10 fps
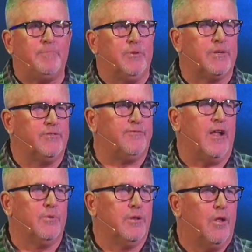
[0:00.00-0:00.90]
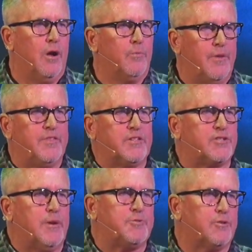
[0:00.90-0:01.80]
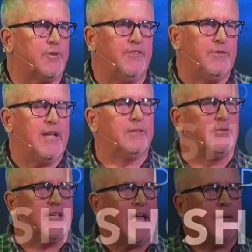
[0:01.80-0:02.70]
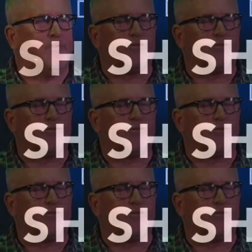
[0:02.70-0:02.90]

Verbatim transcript: you can follow along with this scripture. If you download the app, the